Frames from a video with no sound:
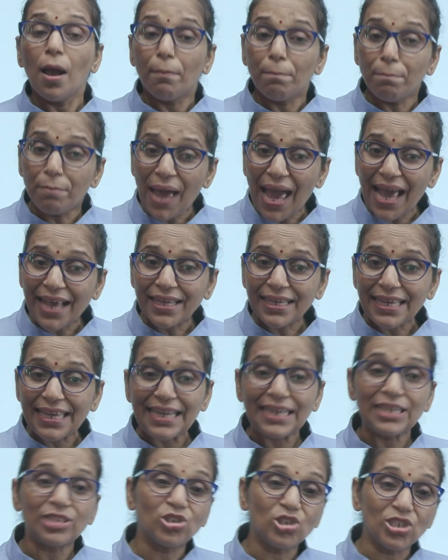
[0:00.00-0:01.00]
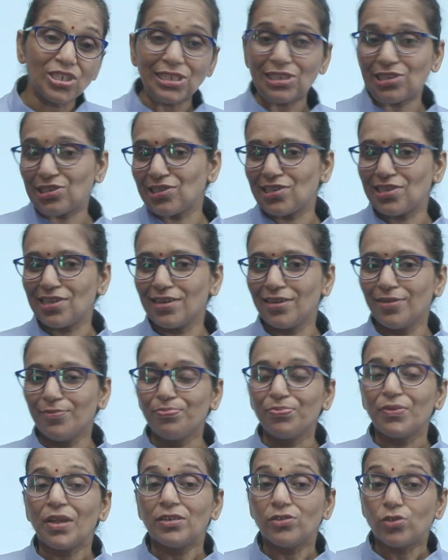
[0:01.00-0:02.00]
banking, teaching,
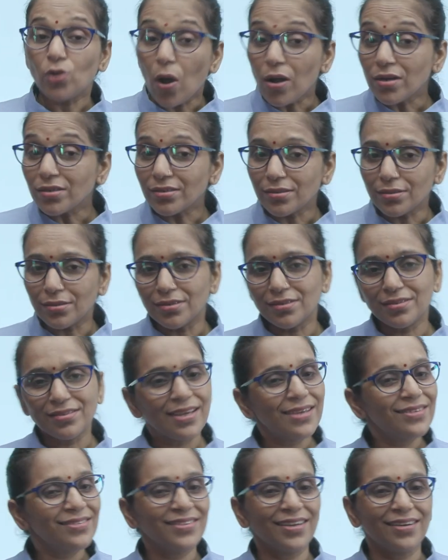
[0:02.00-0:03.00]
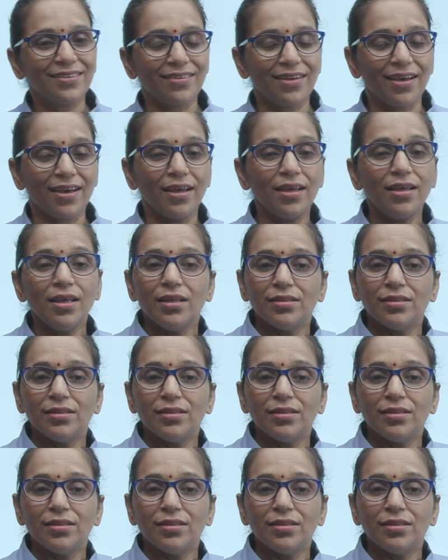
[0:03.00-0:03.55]
doctors, etc.